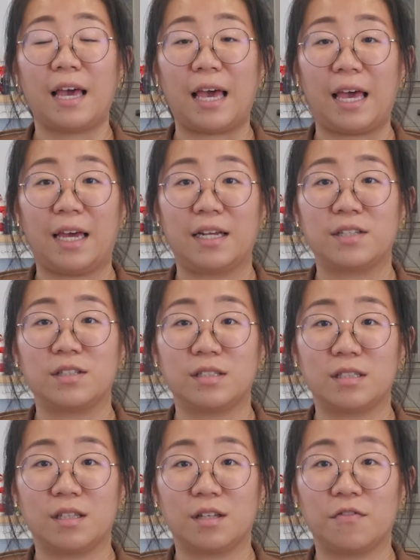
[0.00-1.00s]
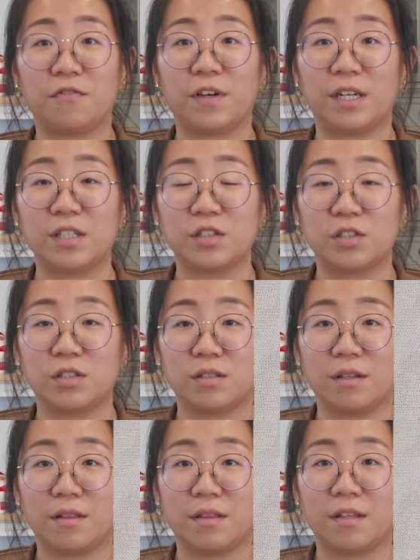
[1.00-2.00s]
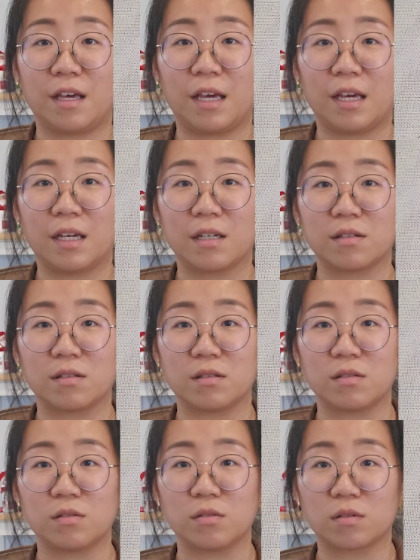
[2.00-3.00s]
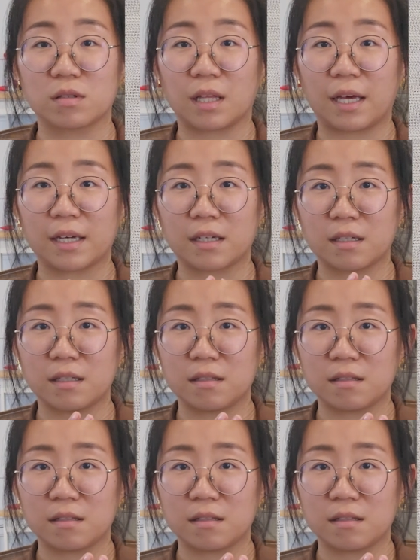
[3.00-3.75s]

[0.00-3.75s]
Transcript: and the finished thing looked like